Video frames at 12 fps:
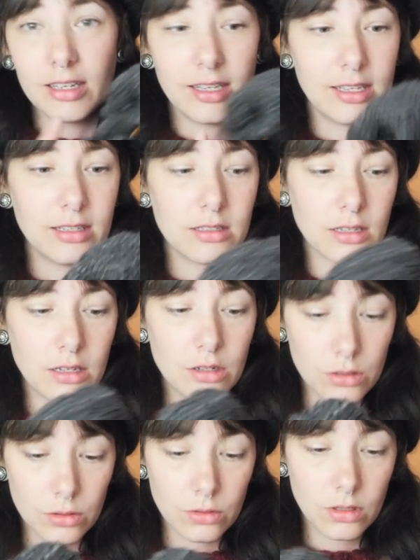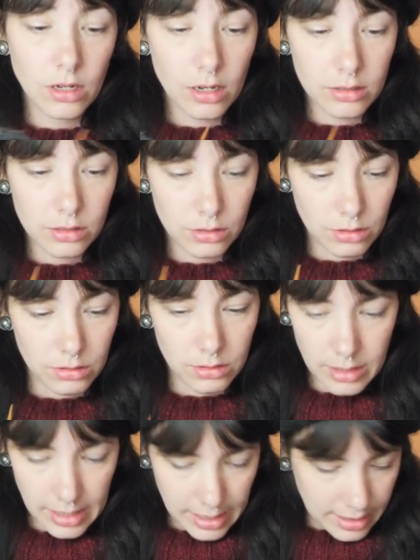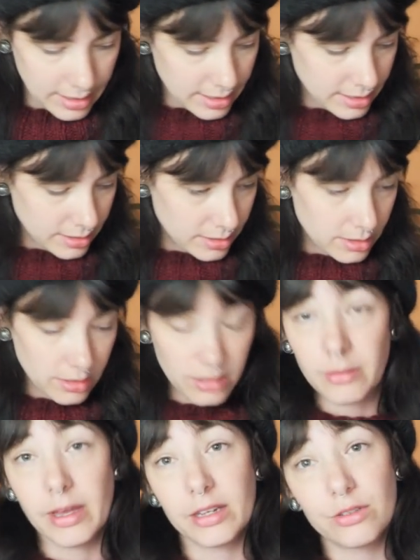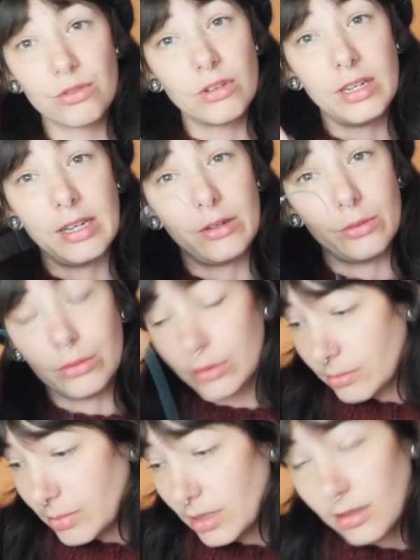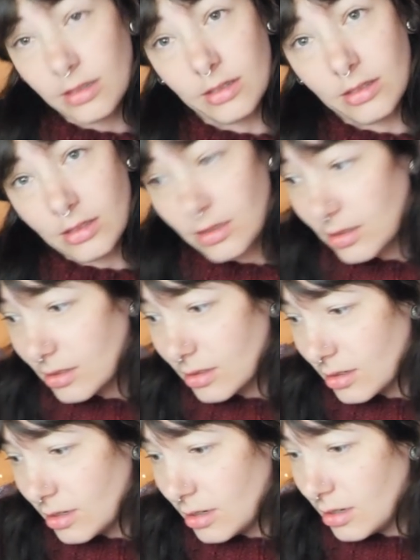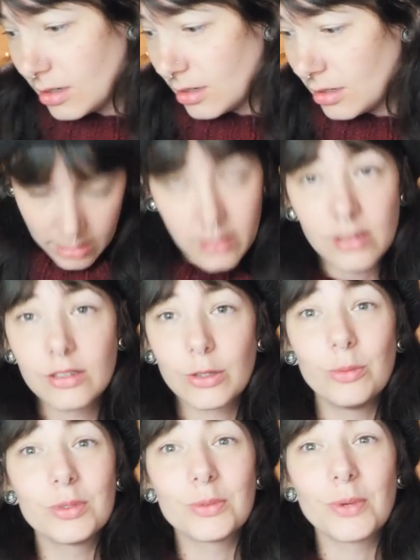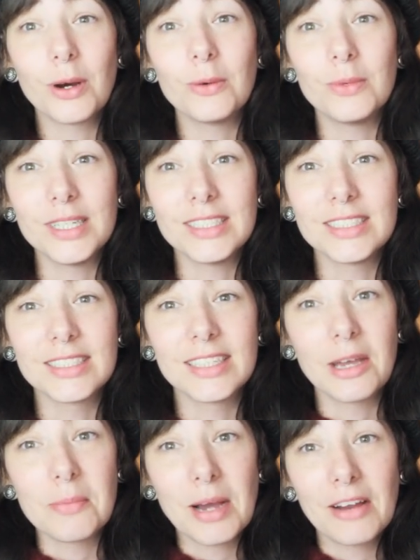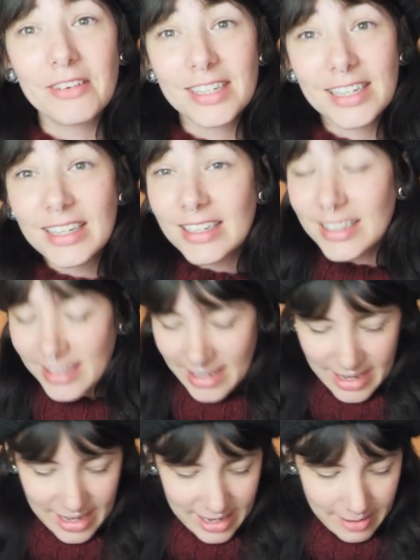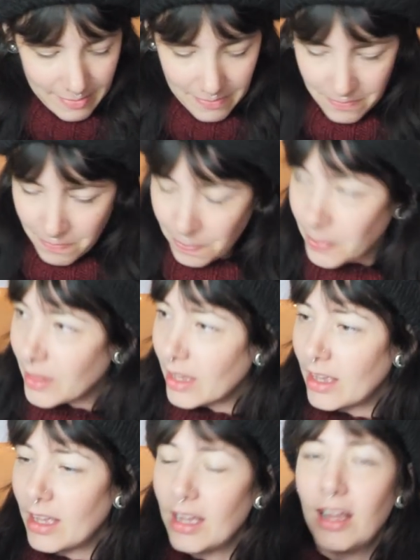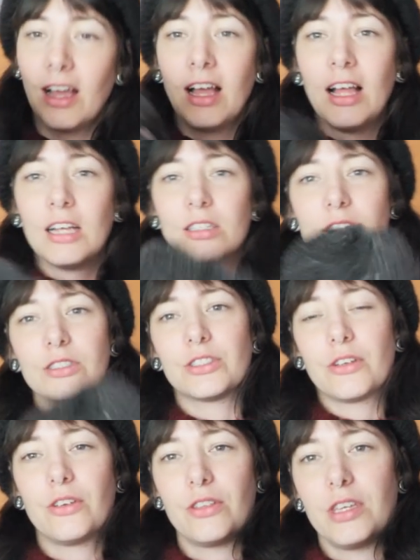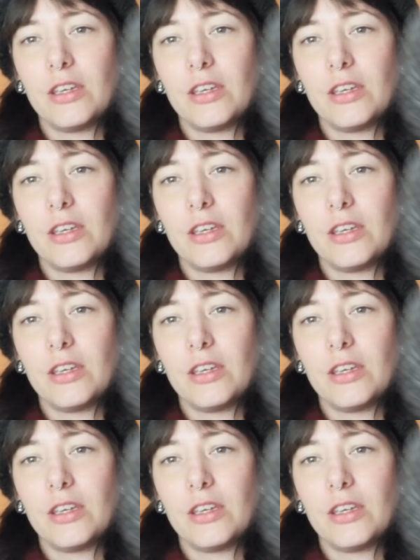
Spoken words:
is a new cast on. And some extra needles, because human whirlwind today apparently. Let's show you the